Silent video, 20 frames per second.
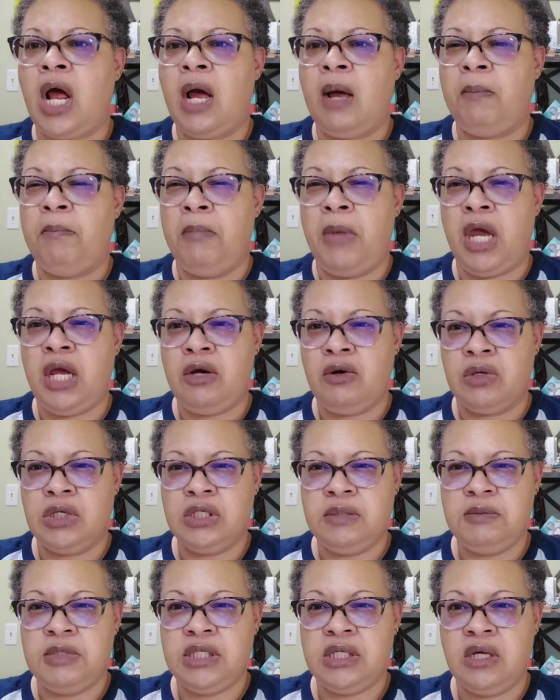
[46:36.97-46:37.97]
I make
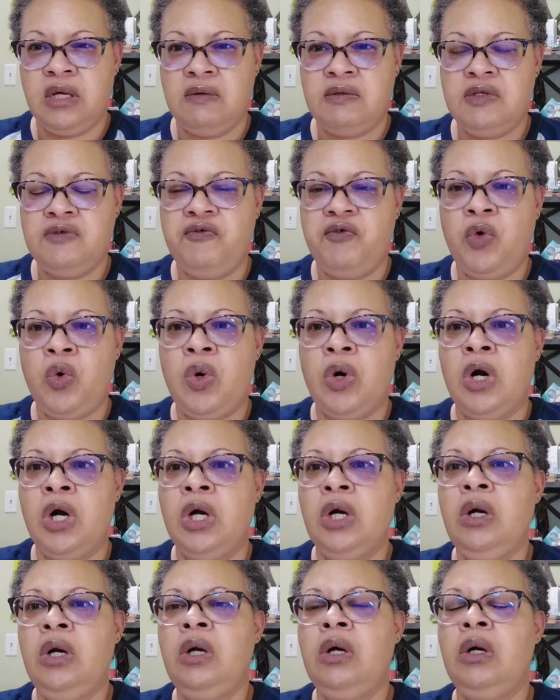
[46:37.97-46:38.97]
Christmas gifts
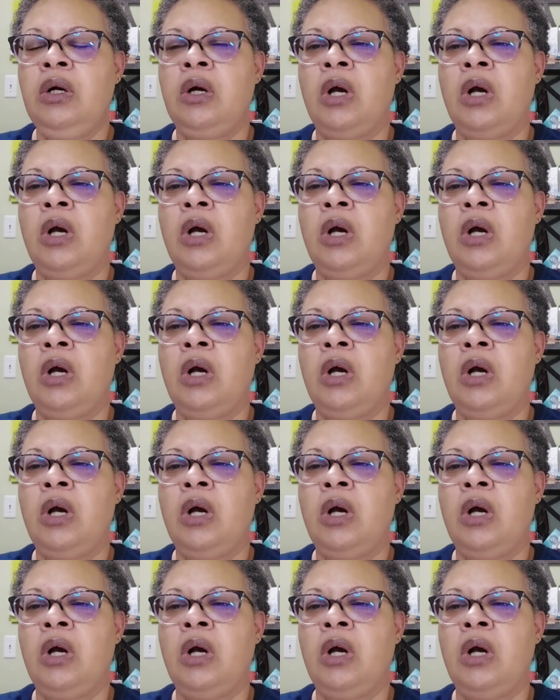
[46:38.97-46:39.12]
for.